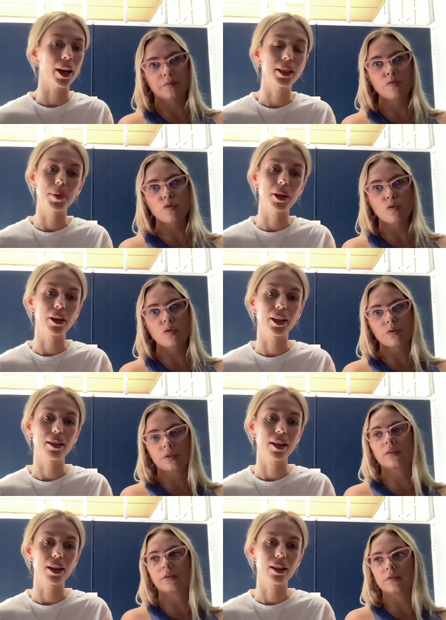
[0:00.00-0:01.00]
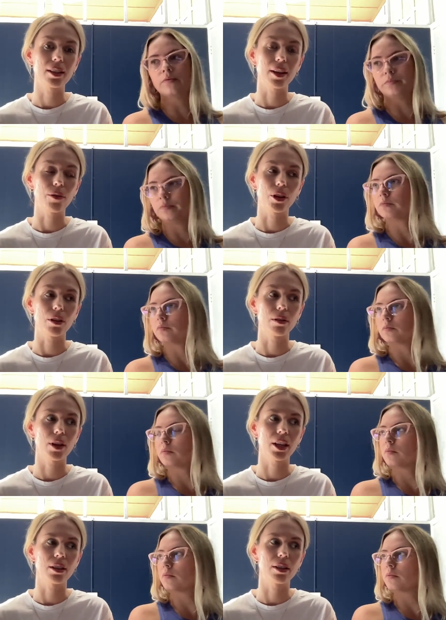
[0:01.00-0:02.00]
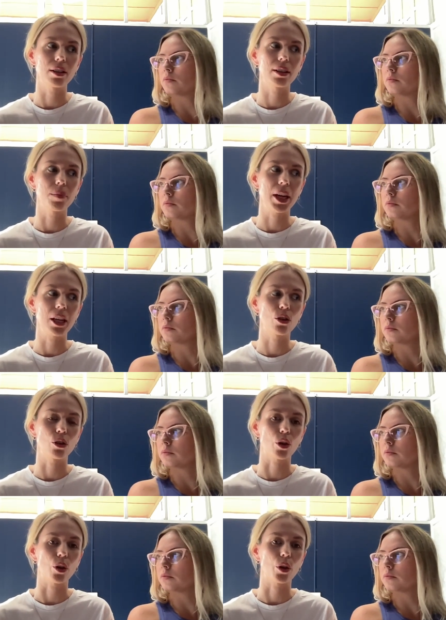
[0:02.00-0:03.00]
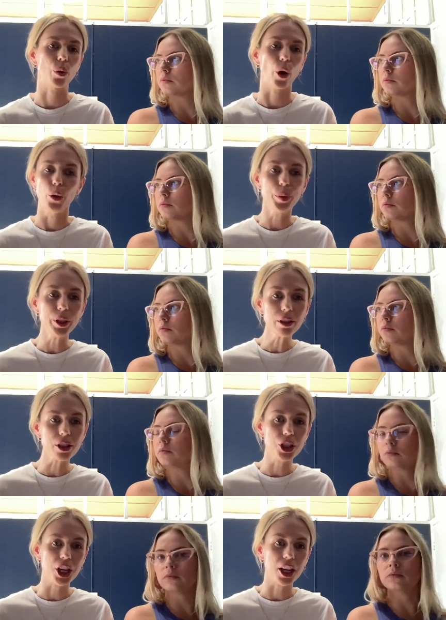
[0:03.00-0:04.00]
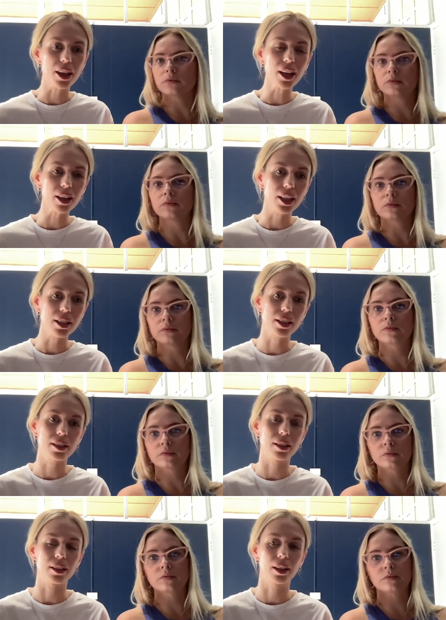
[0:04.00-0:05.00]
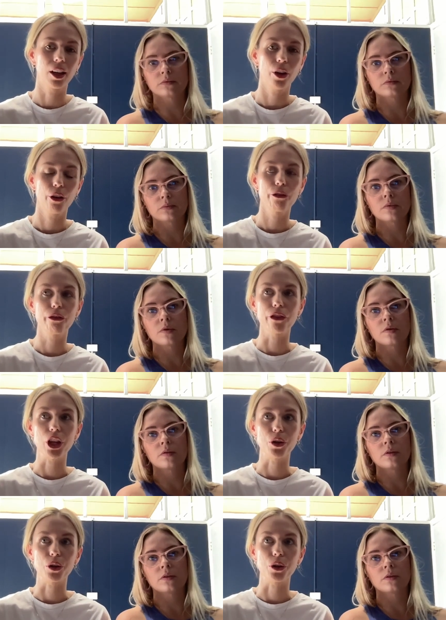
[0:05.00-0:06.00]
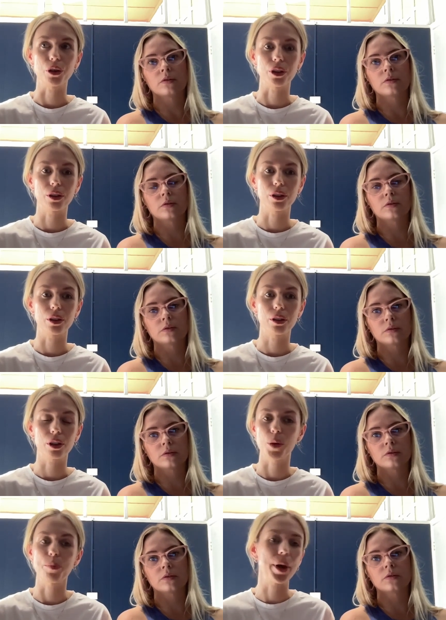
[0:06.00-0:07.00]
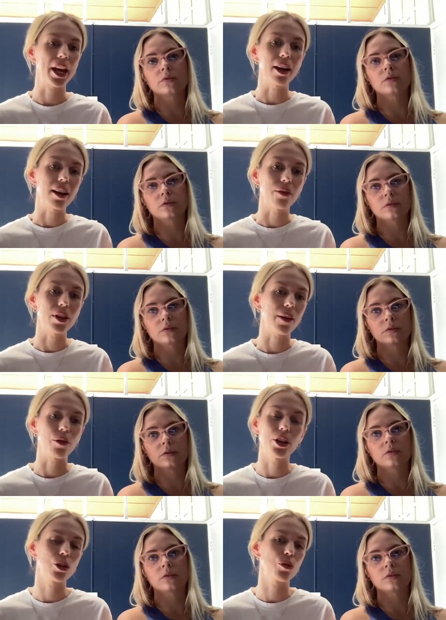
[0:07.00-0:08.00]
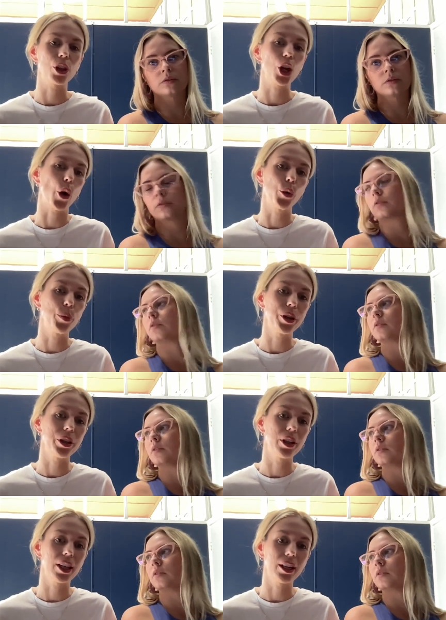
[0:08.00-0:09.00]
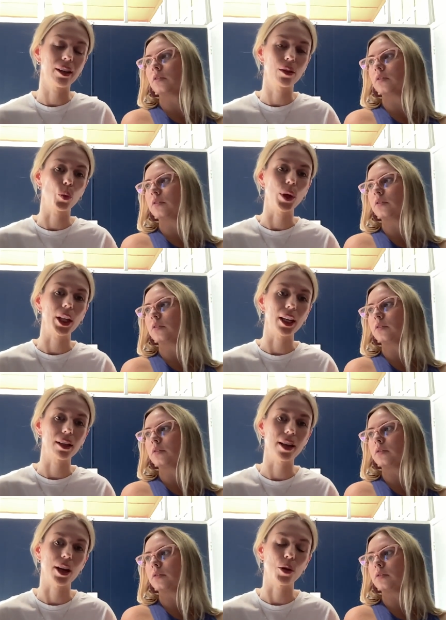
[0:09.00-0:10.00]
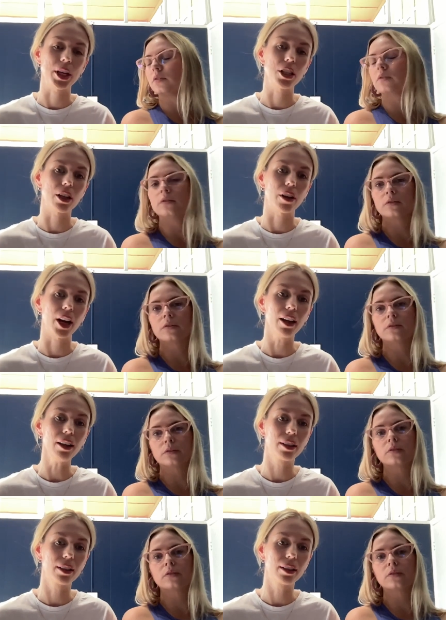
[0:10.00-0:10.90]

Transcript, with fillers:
Speaker 1: experience and everyone has just been so open to share that it mm. doesn't mm. feel competitive. Everyone's just really open and willing to help each other out.